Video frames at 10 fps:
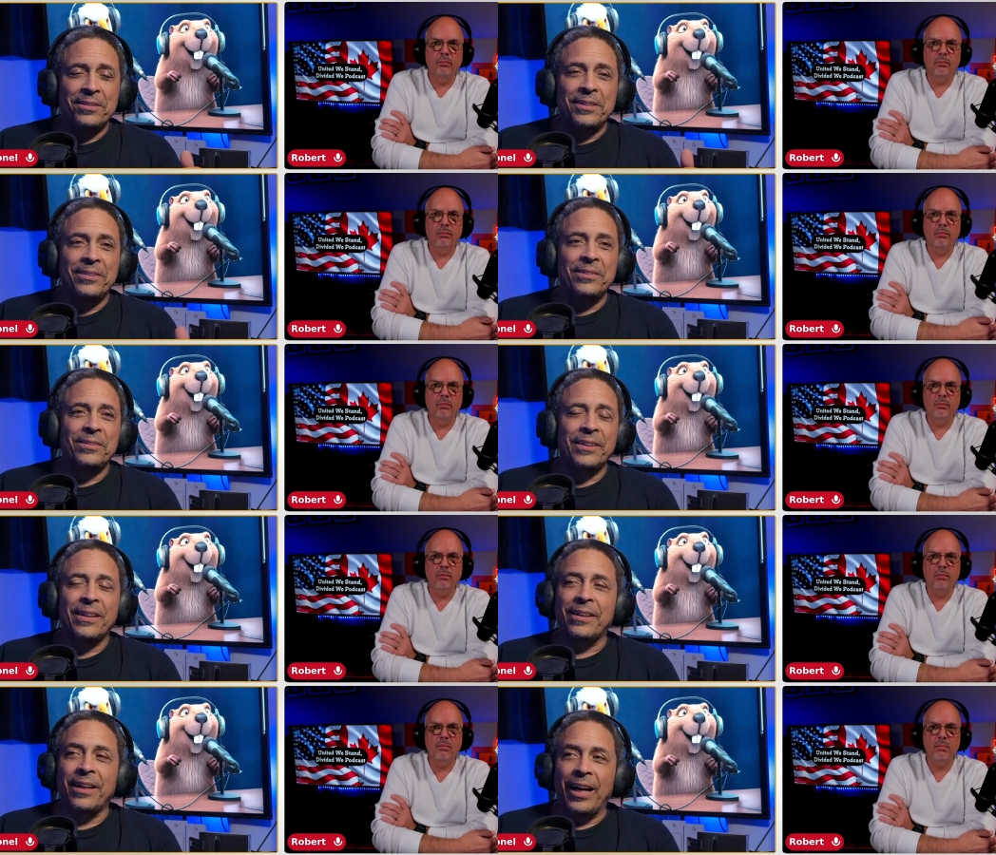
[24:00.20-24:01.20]
Speaker 1: is
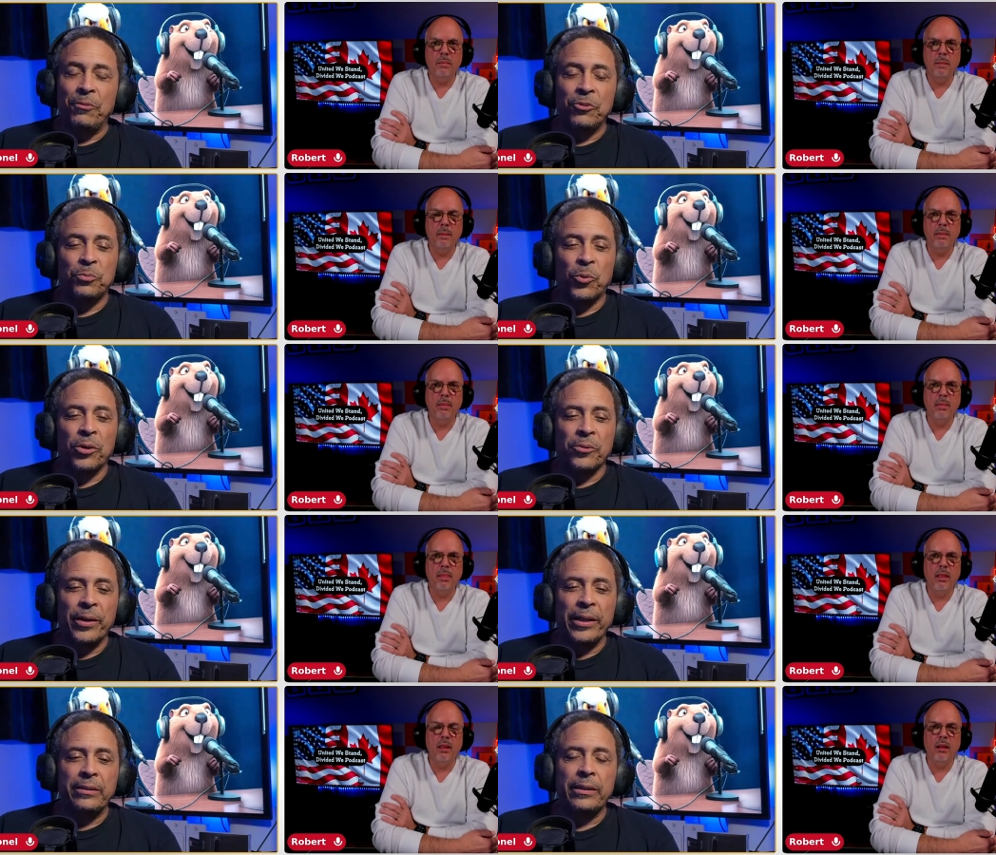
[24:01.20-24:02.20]
I was born and
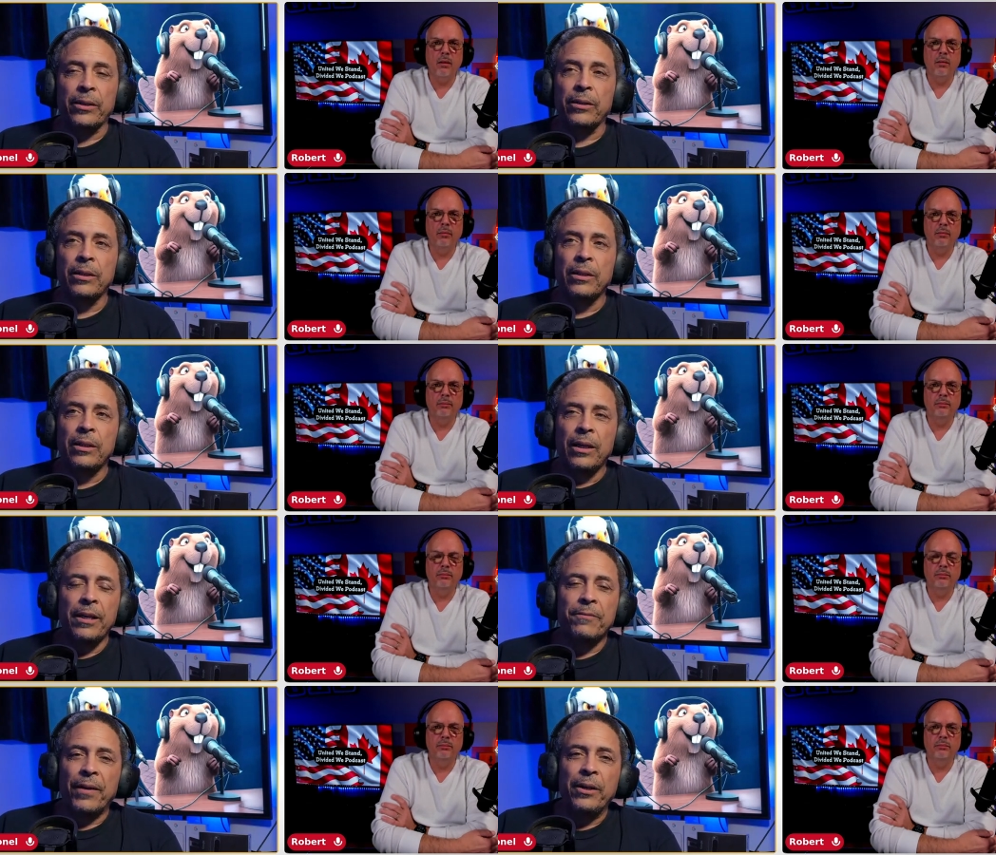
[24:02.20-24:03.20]
raised here.
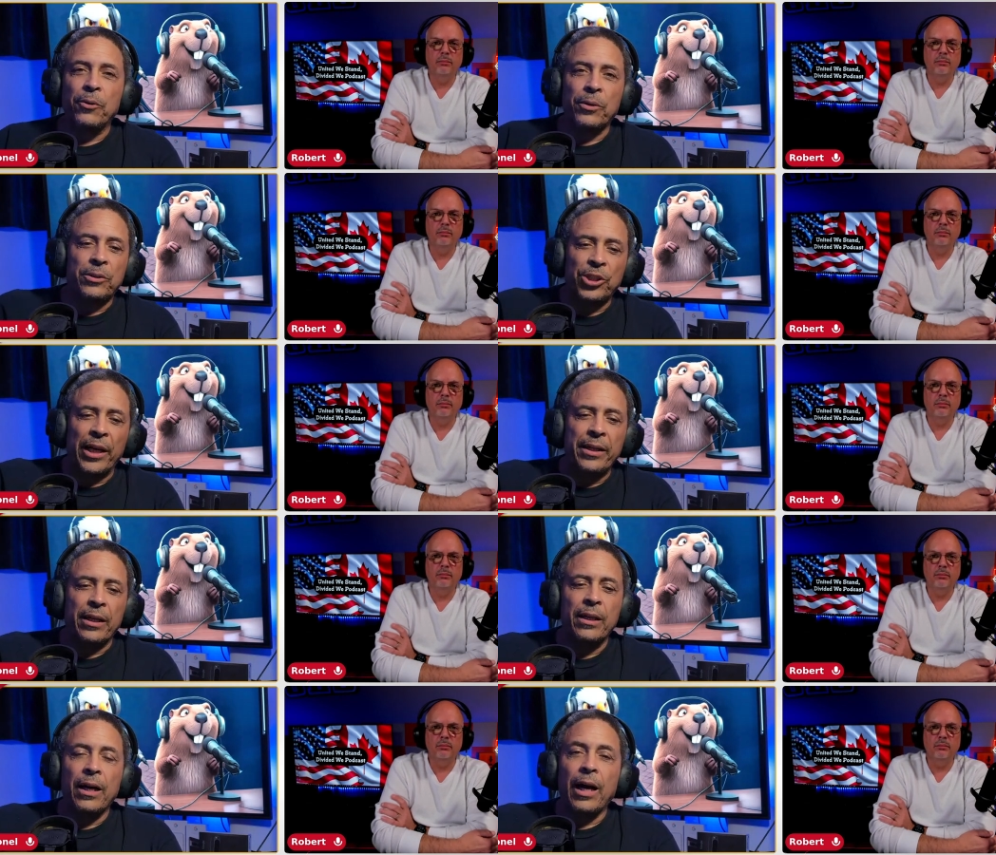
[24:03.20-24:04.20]
If I go to
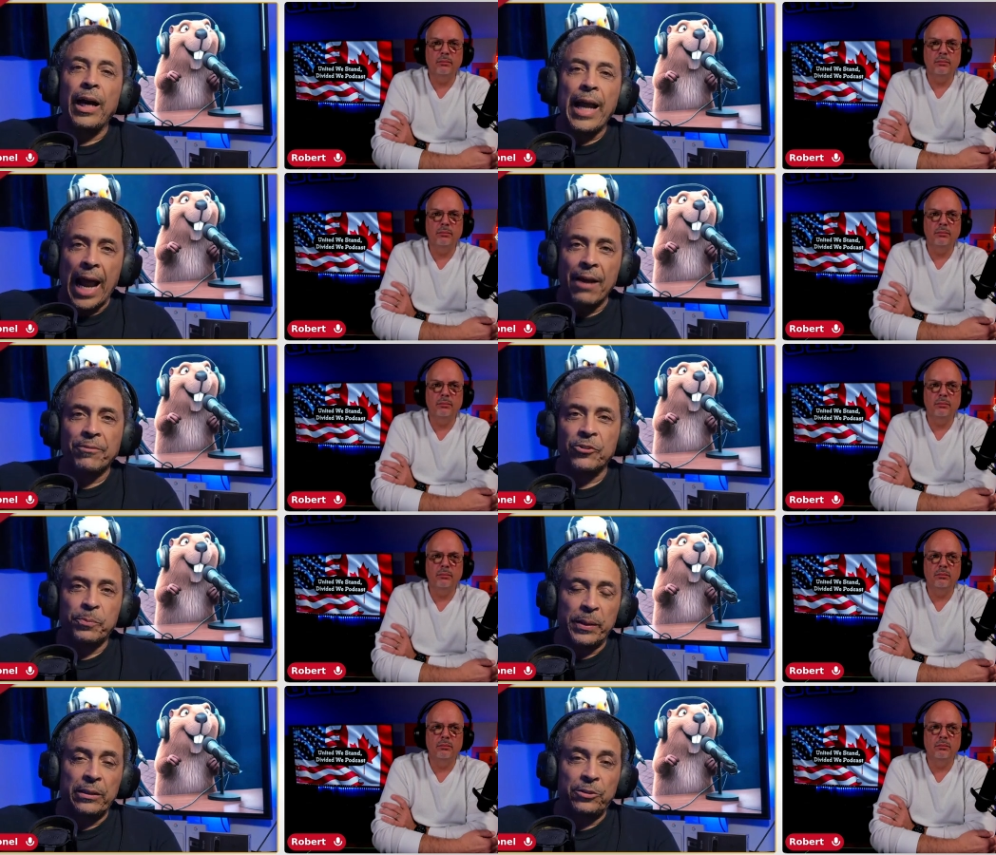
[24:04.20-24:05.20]
China, I have to
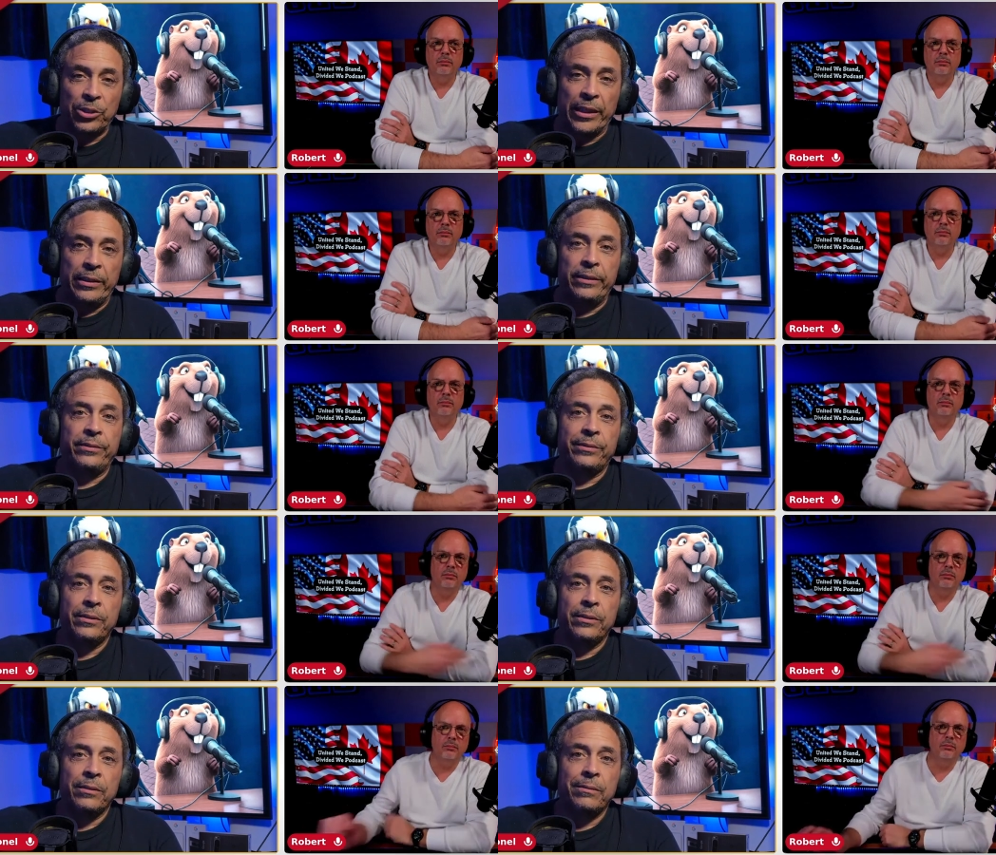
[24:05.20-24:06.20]
speak Chinese
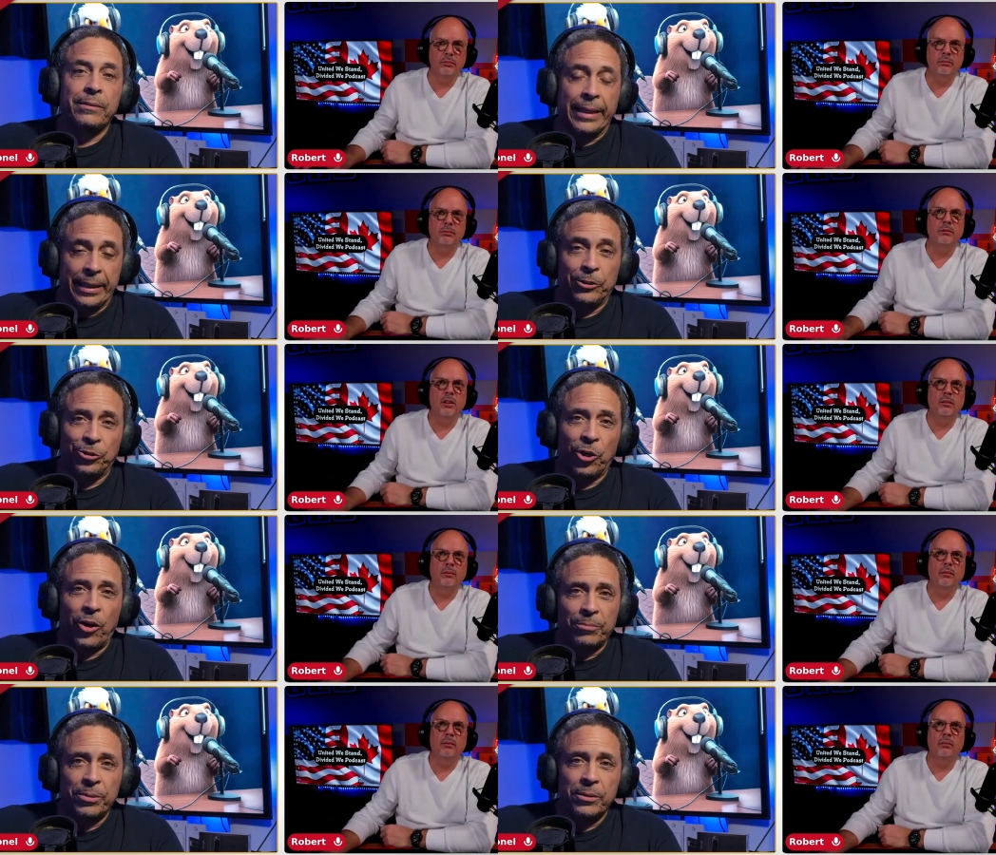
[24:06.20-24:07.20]
to get a
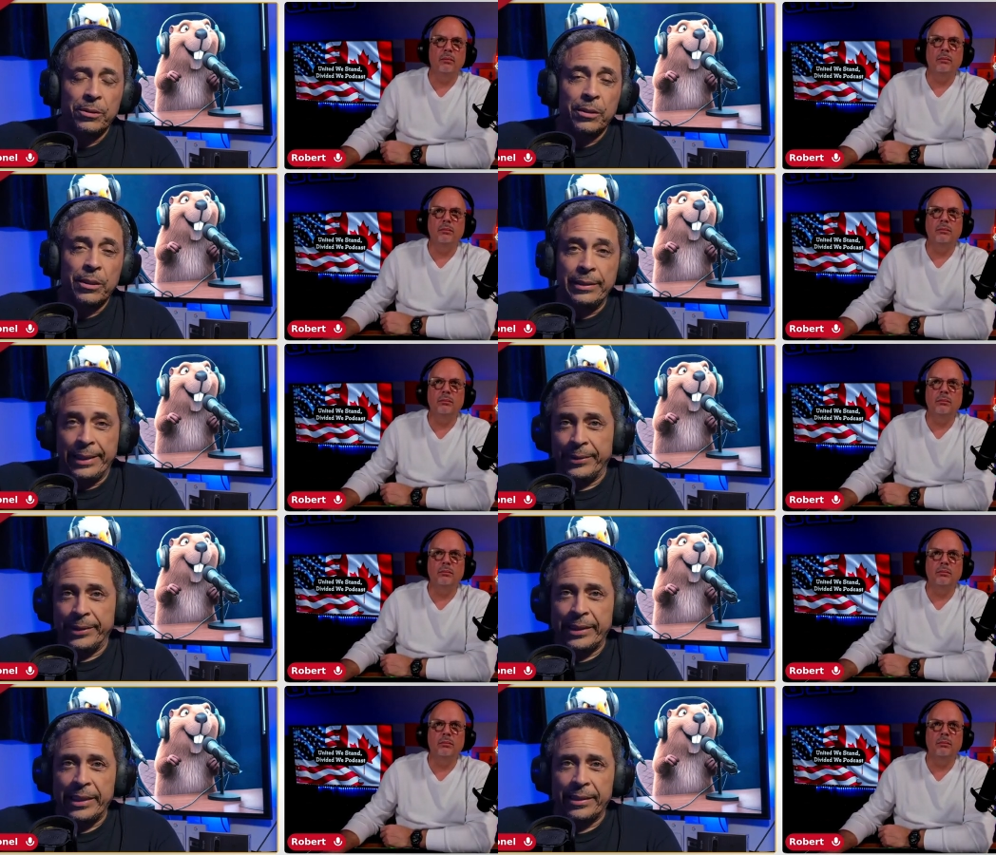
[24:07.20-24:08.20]
job. I
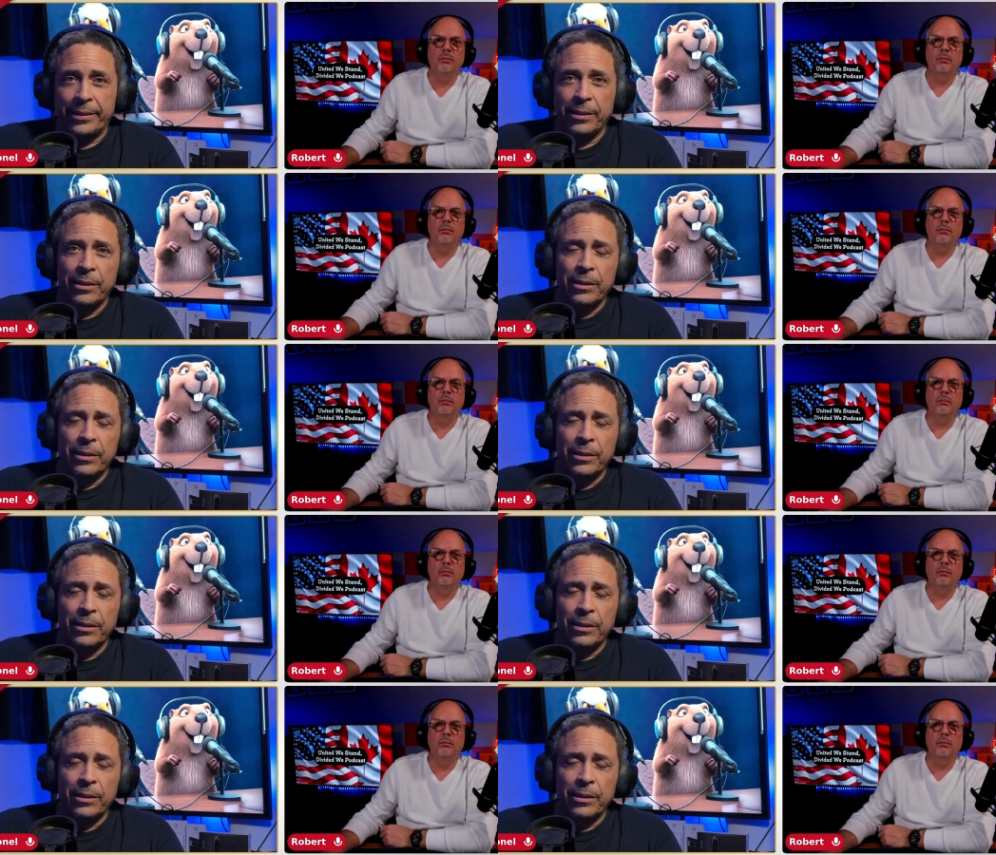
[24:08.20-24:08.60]
guarantee it.